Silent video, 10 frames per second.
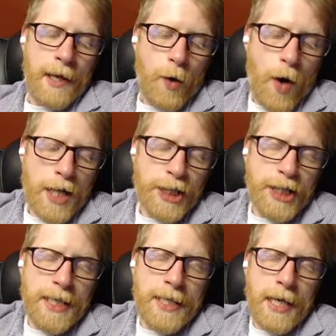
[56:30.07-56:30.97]

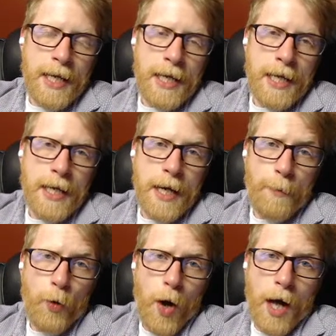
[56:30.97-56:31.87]
Question
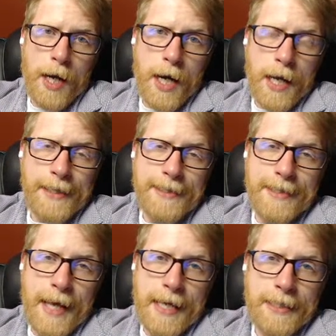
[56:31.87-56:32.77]
number 1 is
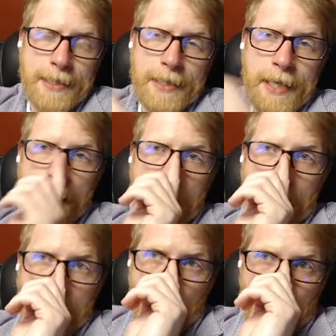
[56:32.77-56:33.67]
this.
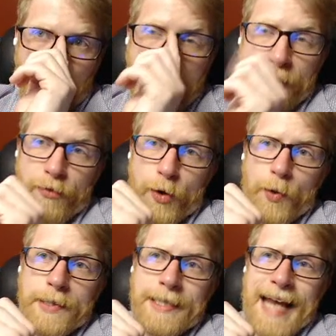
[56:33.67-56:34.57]
Breakthru
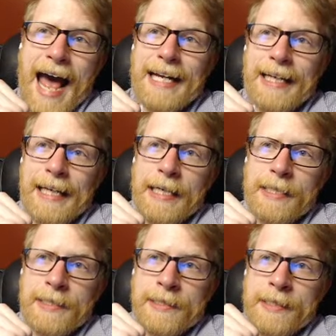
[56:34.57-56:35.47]
was Data
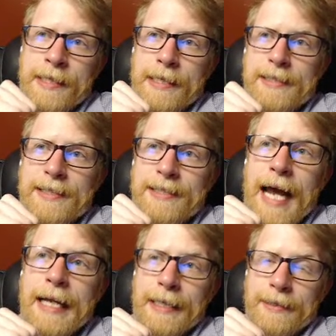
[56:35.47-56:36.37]
East's
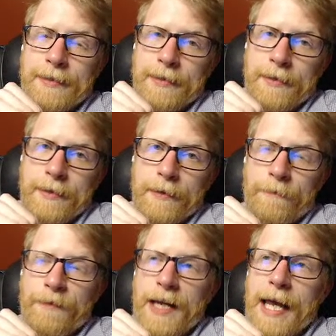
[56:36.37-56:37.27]
second
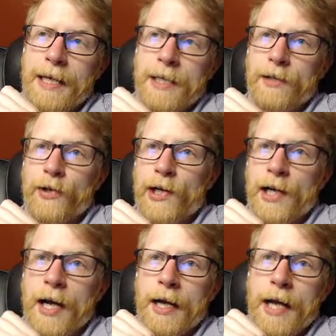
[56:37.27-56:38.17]

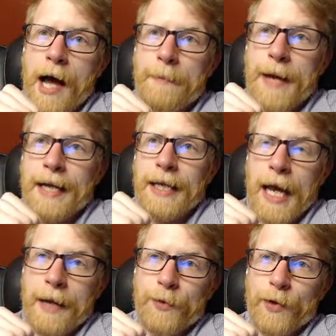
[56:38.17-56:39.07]
vehicular combat
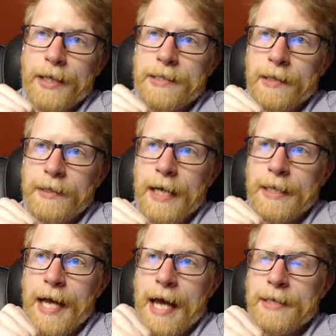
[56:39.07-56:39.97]
game released on the
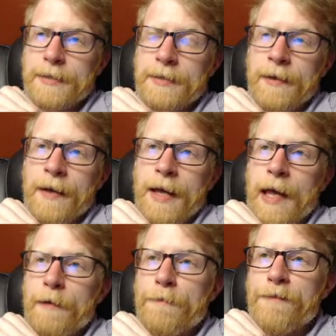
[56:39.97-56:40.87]
NES.
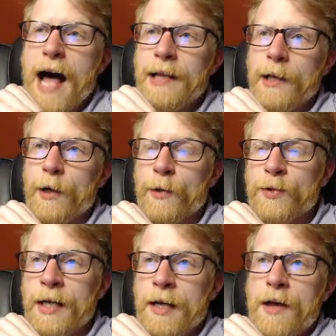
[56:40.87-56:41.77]
It
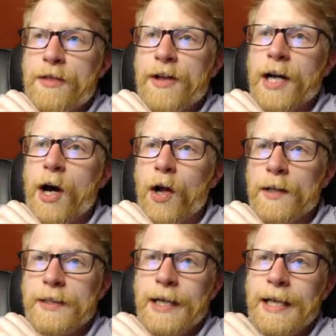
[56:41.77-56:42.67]
followed the
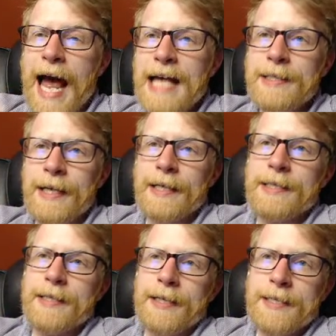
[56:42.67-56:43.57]
cult classic
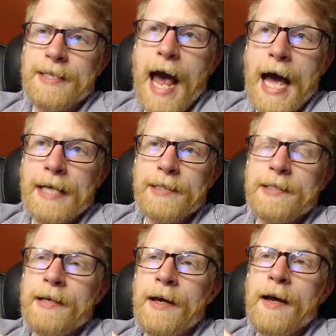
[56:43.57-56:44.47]

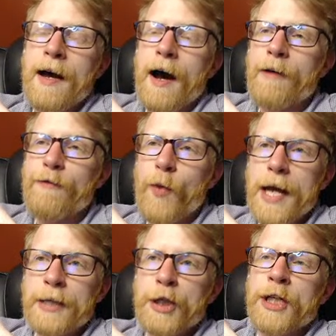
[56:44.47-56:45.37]
success of
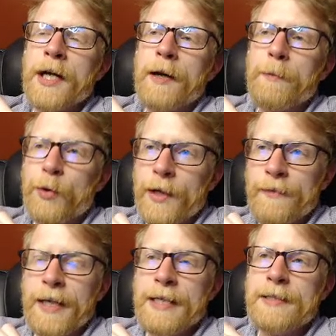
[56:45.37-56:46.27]
which
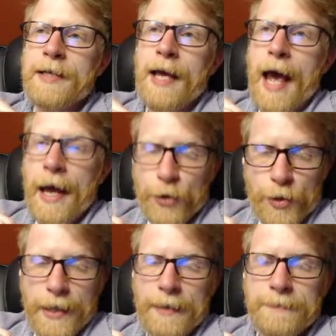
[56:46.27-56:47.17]
previous entry?